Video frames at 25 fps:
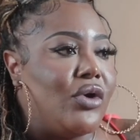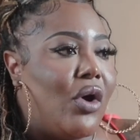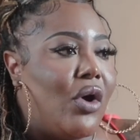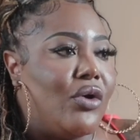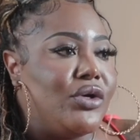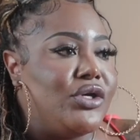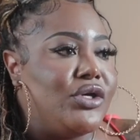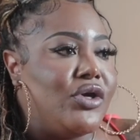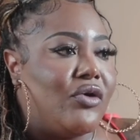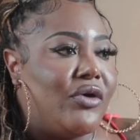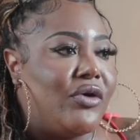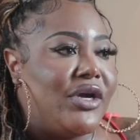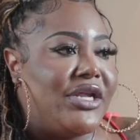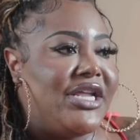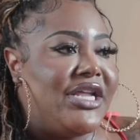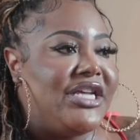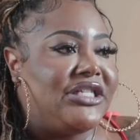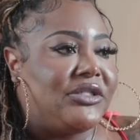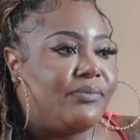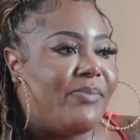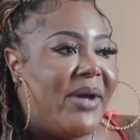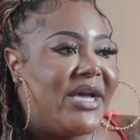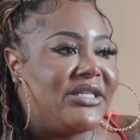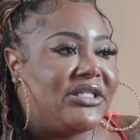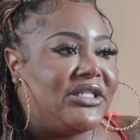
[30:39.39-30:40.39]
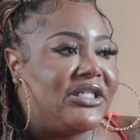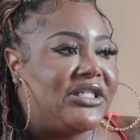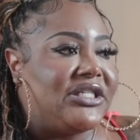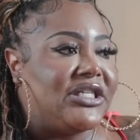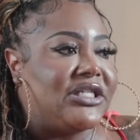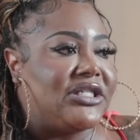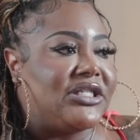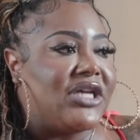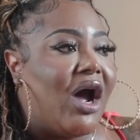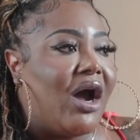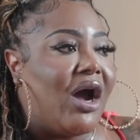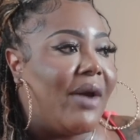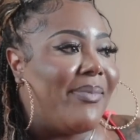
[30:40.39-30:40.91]
on your in these spaces
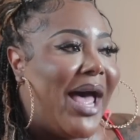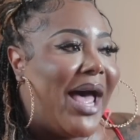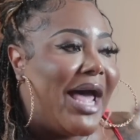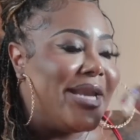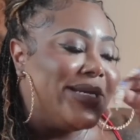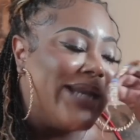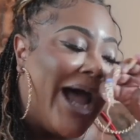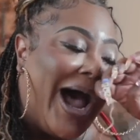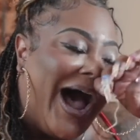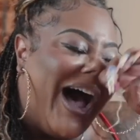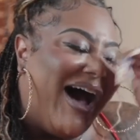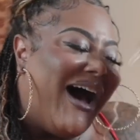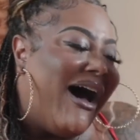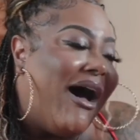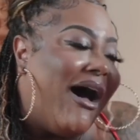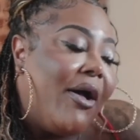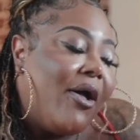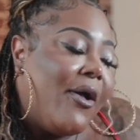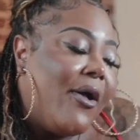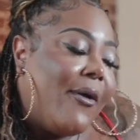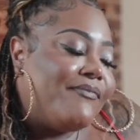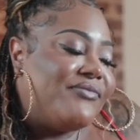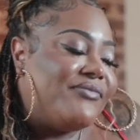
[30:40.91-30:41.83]
and talk about, nah,